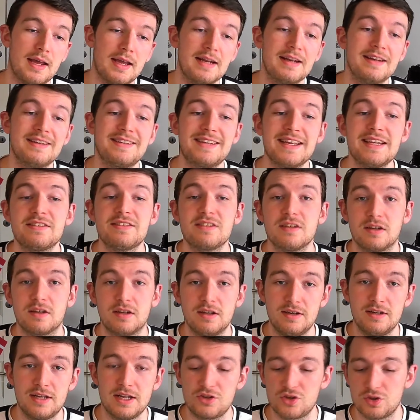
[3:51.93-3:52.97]
in a decent
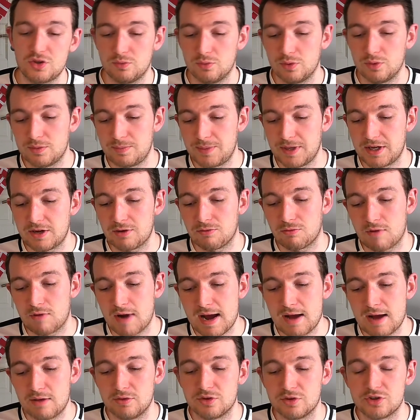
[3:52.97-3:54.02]
condition would be
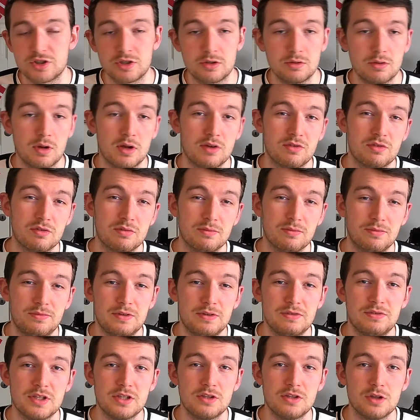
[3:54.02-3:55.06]
around
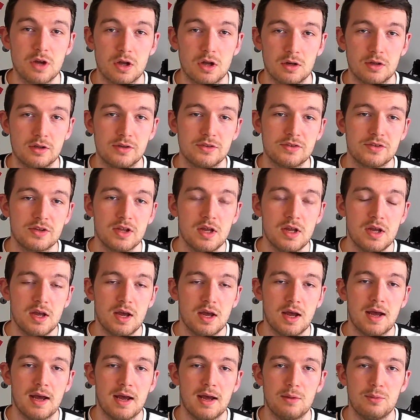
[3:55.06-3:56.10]

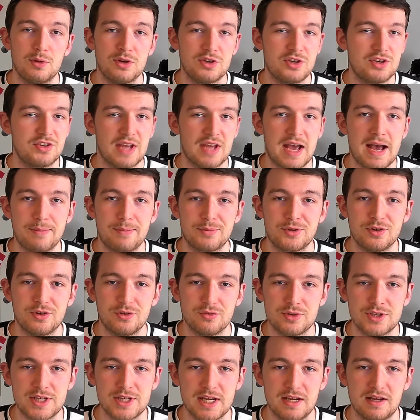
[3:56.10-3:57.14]
$250, which is
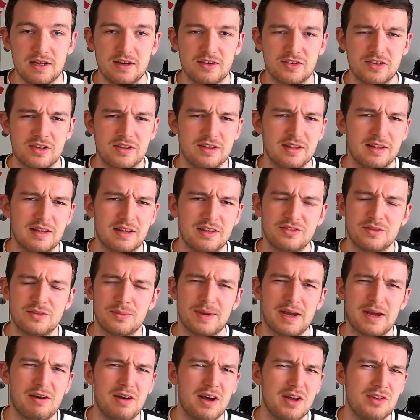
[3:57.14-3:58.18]
absolutely ridiculous. I think that's
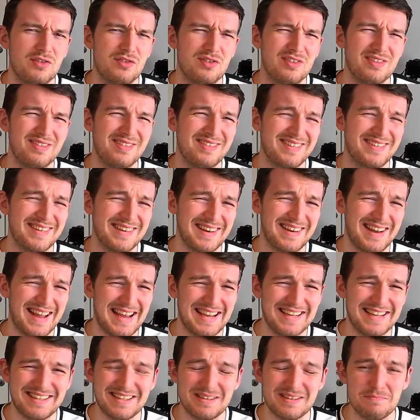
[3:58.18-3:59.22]
about
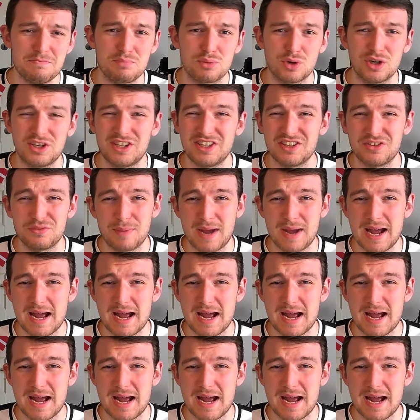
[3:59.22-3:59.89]
180 British